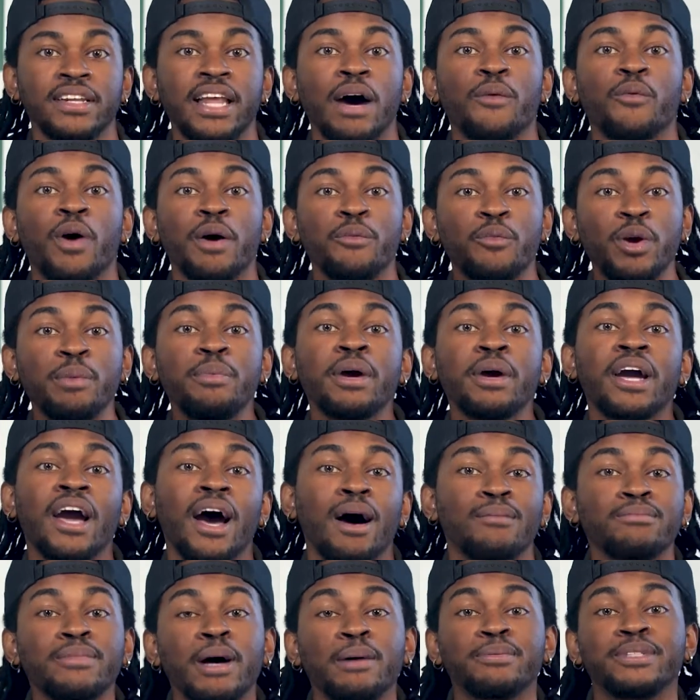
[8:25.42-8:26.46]
Now, when we
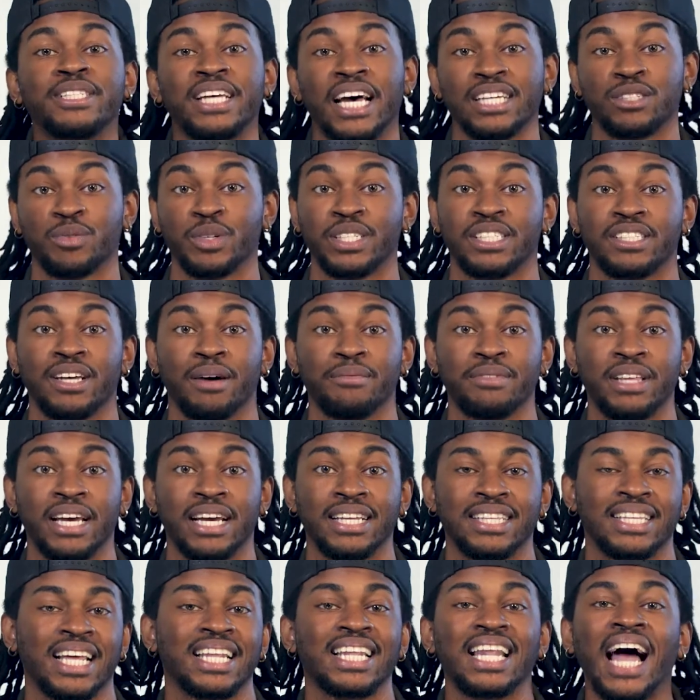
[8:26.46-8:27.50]
become obsessed with
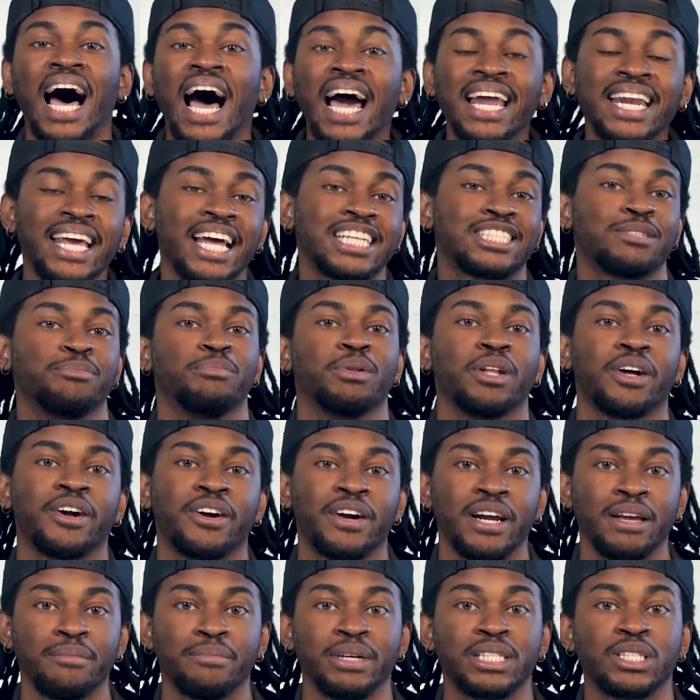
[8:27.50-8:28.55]
something, the line gets
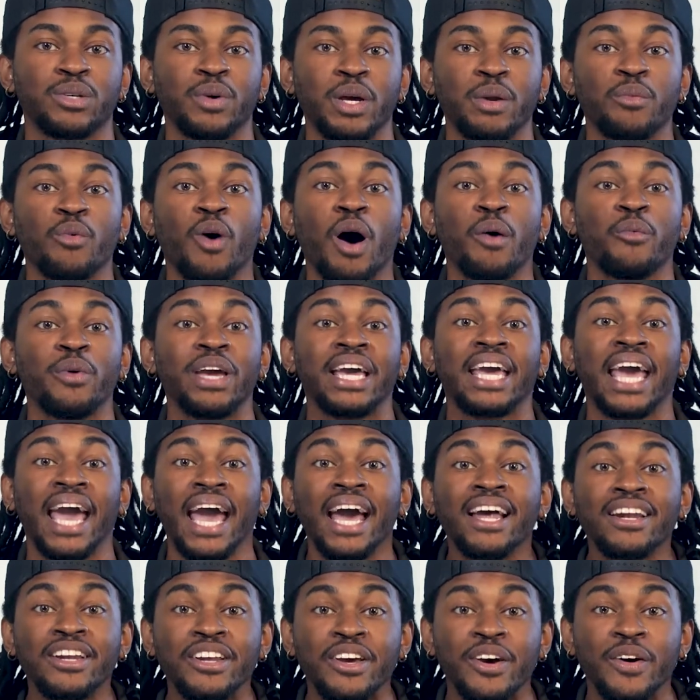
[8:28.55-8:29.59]
blurry between what we
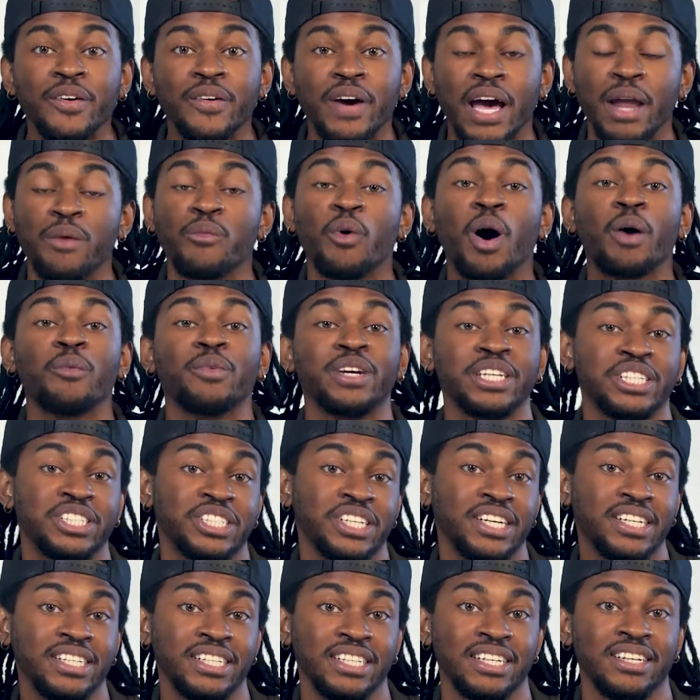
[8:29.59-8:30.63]
can do and what we
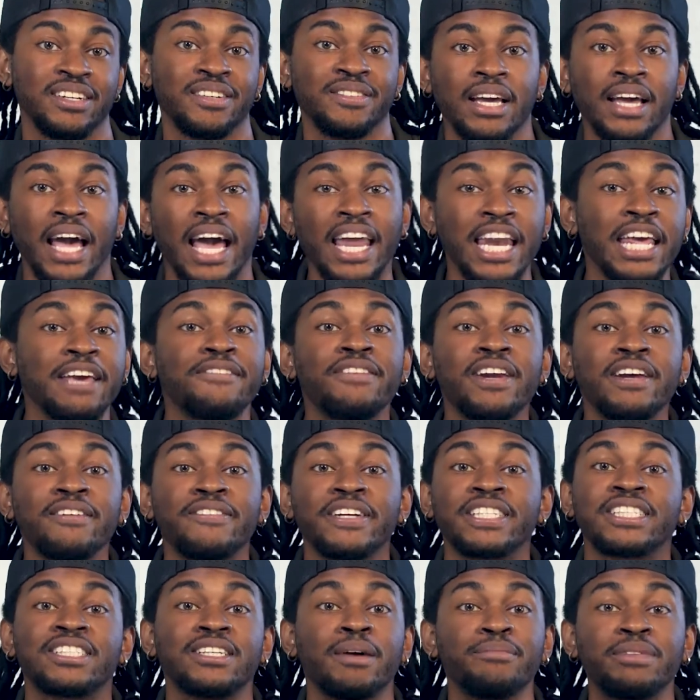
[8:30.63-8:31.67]
should do. And even if
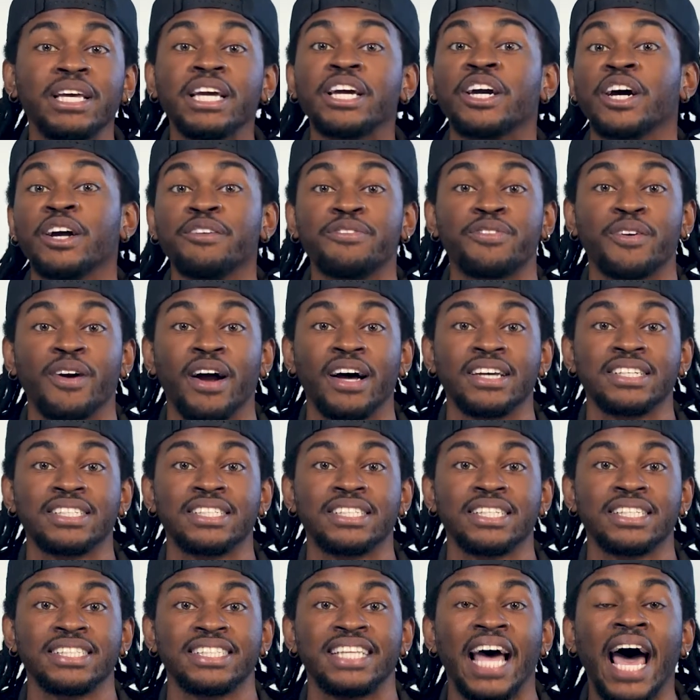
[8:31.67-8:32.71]
it's something good for
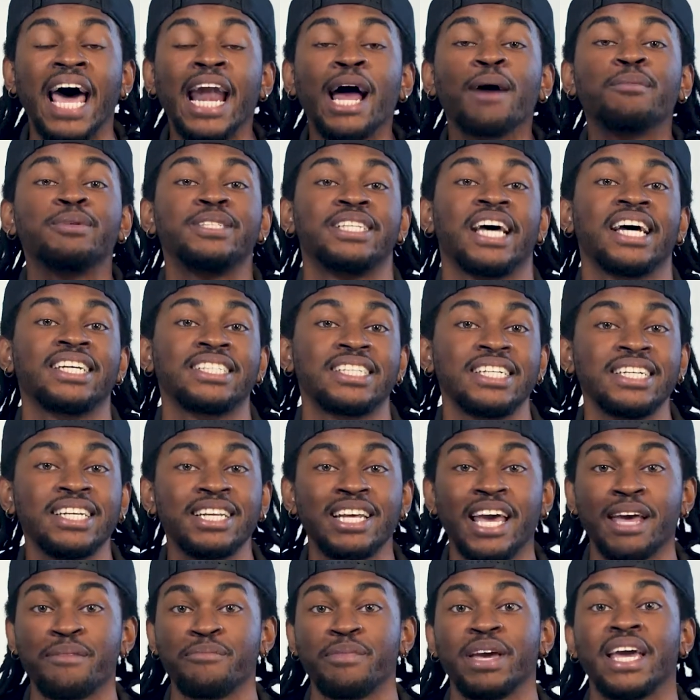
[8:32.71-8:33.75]
us, that obsession
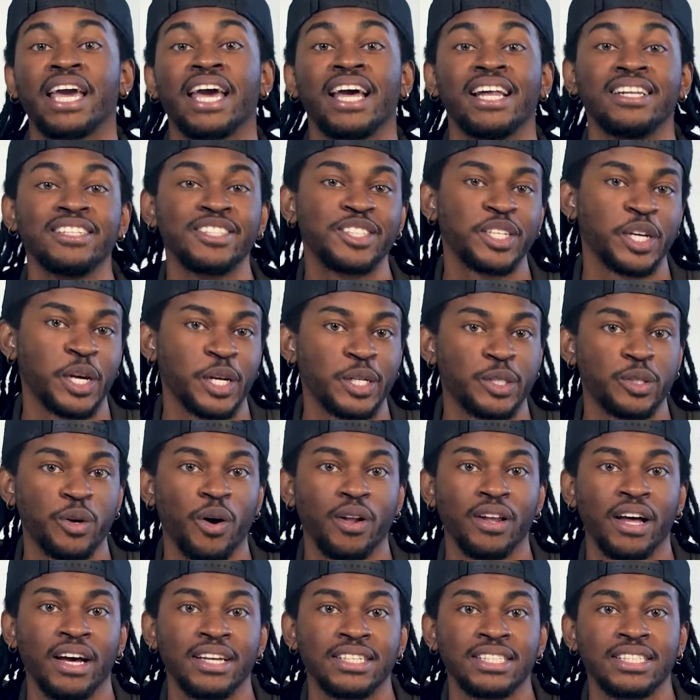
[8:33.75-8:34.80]
can begin to
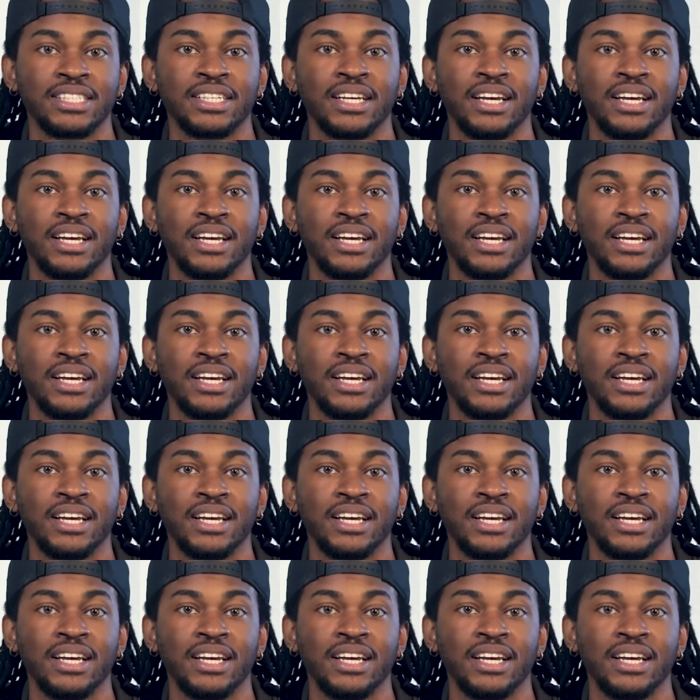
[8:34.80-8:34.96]
control us.